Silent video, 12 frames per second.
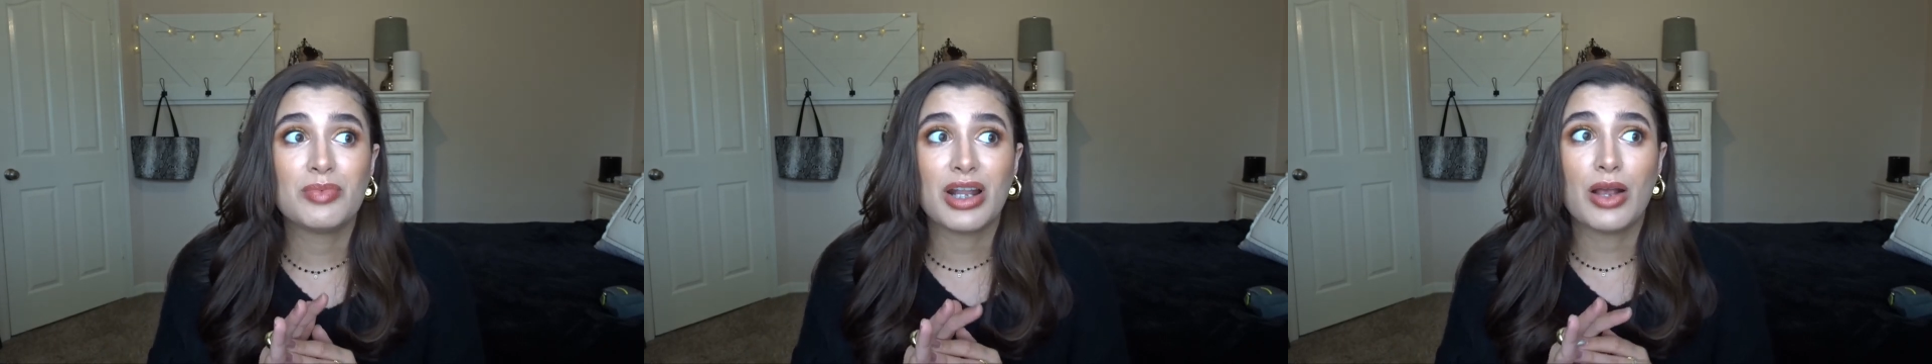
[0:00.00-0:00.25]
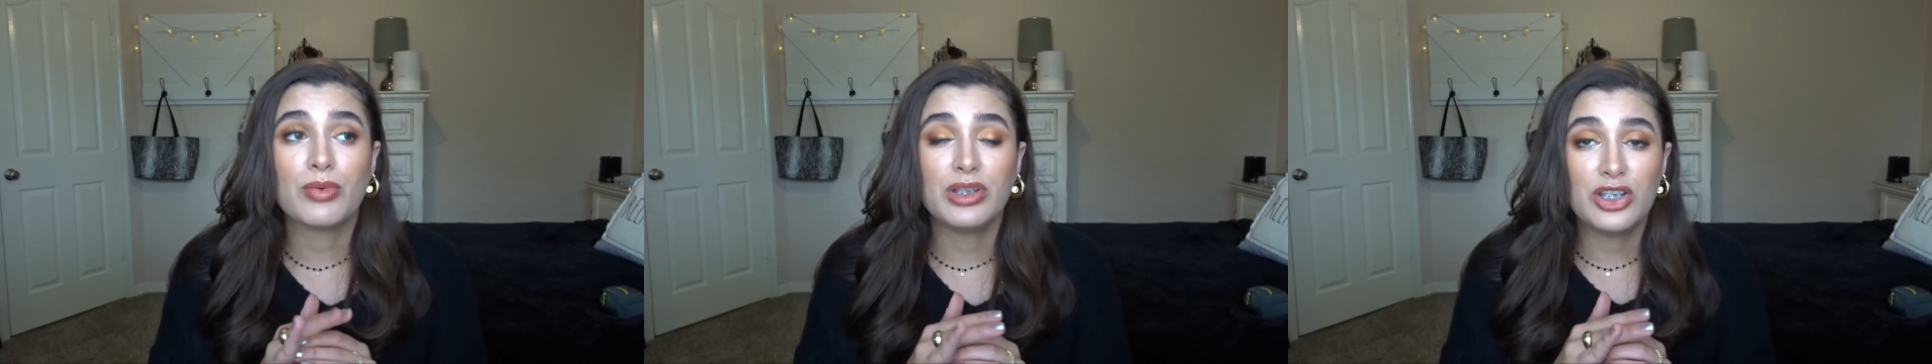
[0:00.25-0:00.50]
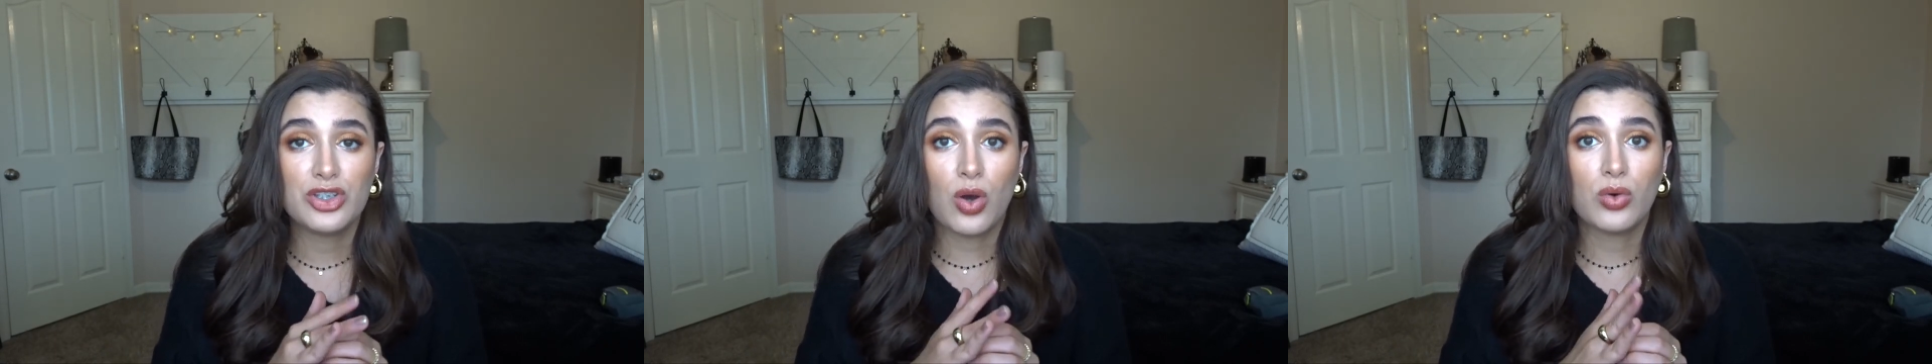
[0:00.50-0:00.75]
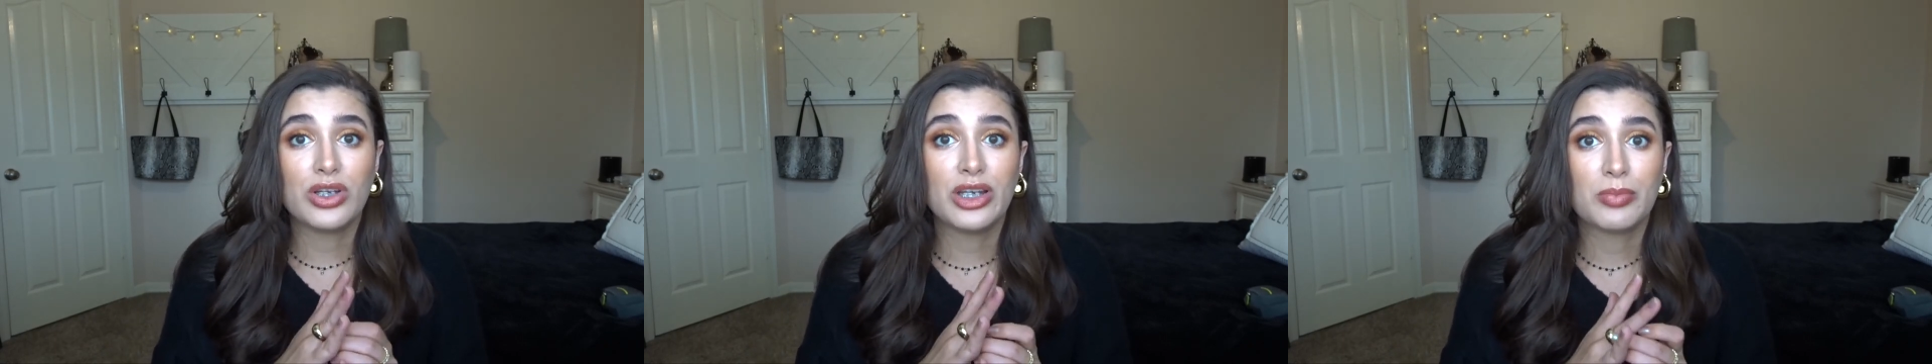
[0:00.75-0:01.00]
but I really
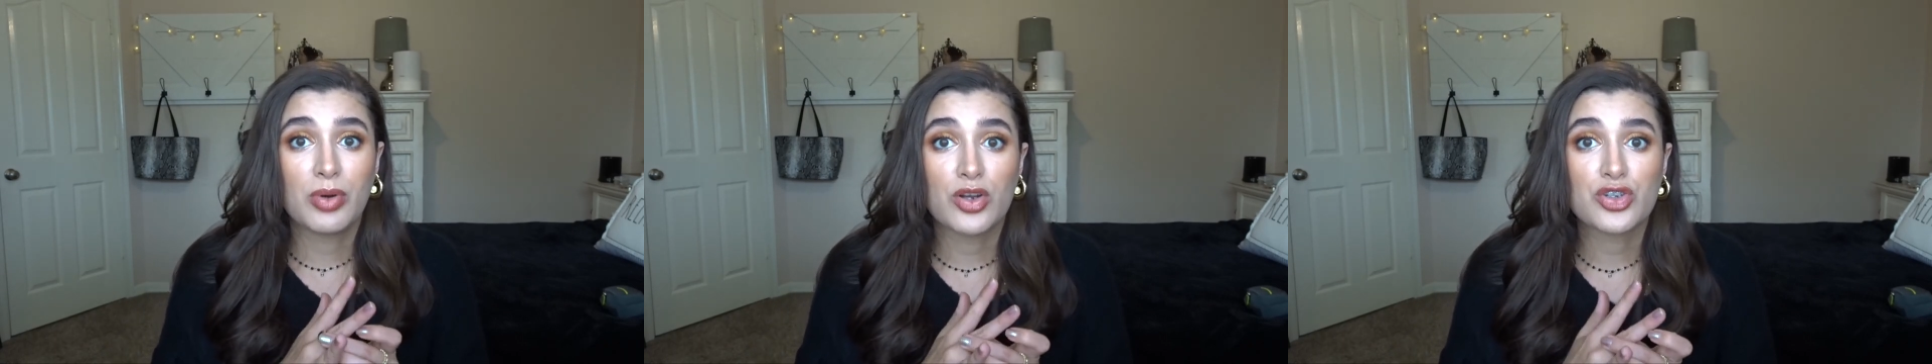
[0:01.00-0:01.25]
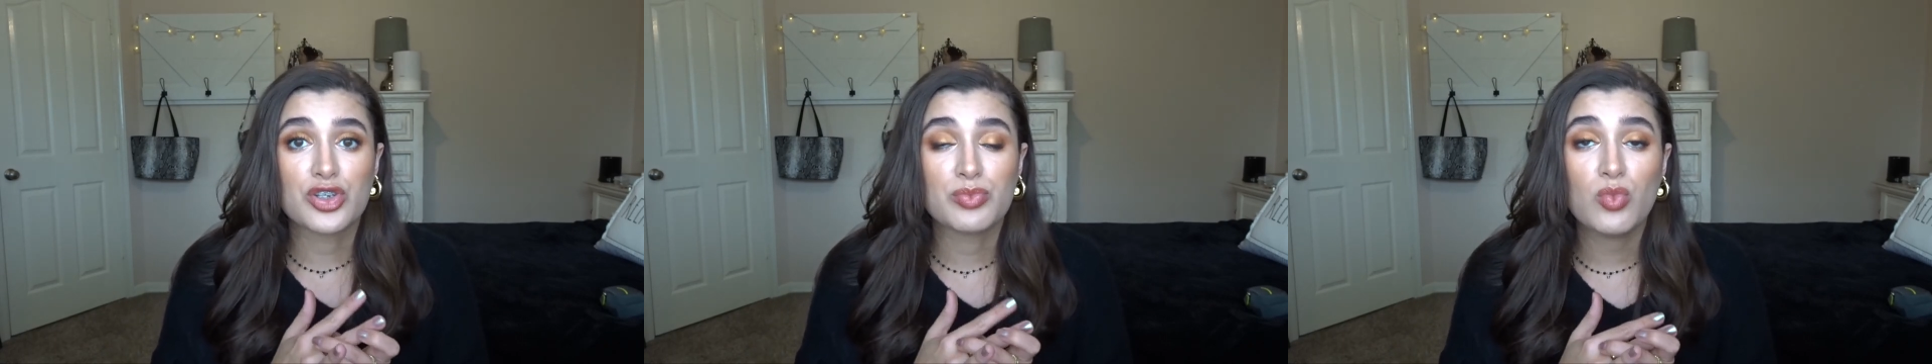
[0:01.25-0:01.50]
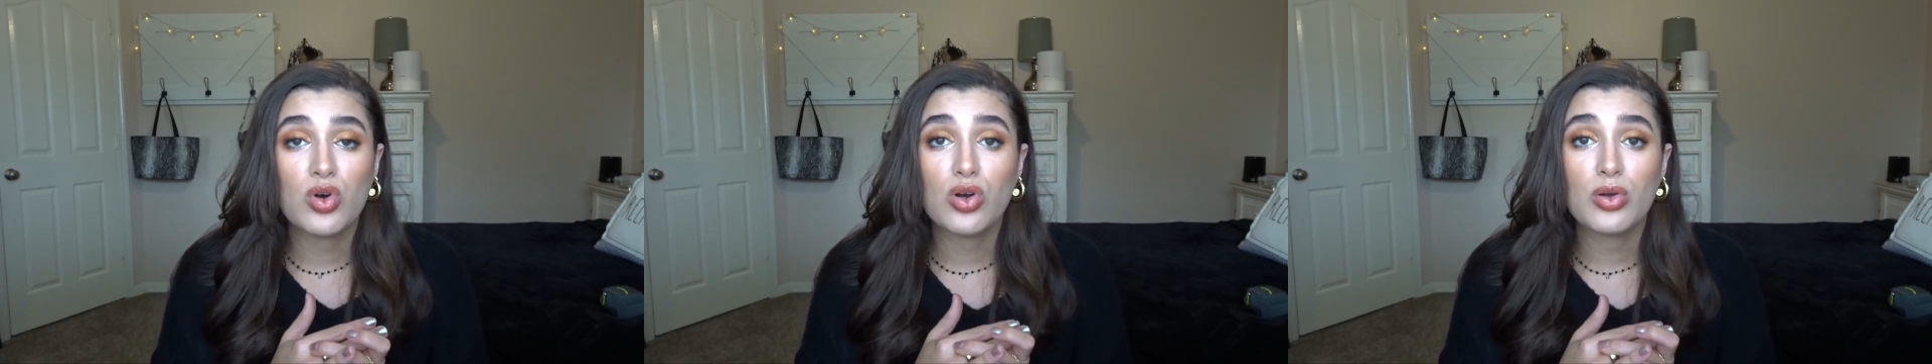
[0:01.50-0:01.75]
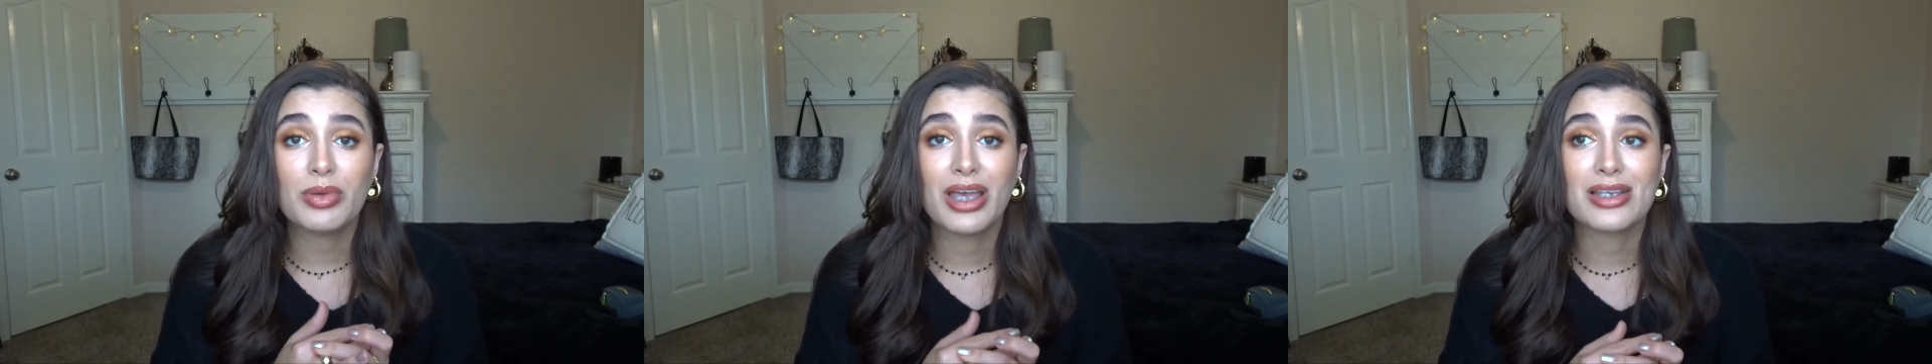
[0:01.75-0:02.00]
don't need to purchase
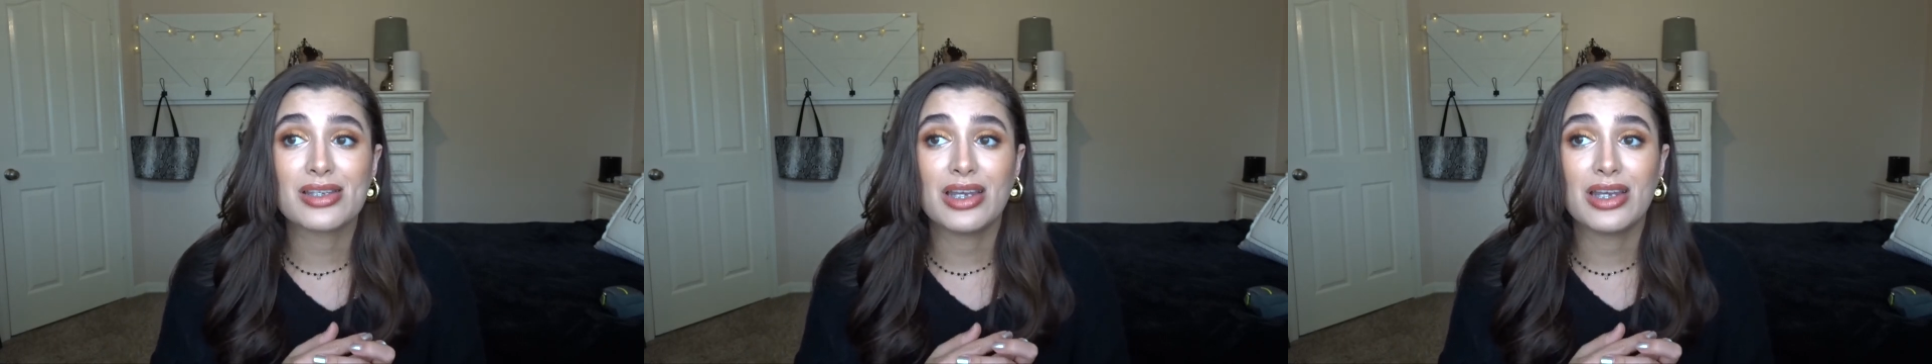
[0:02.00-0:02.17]
more because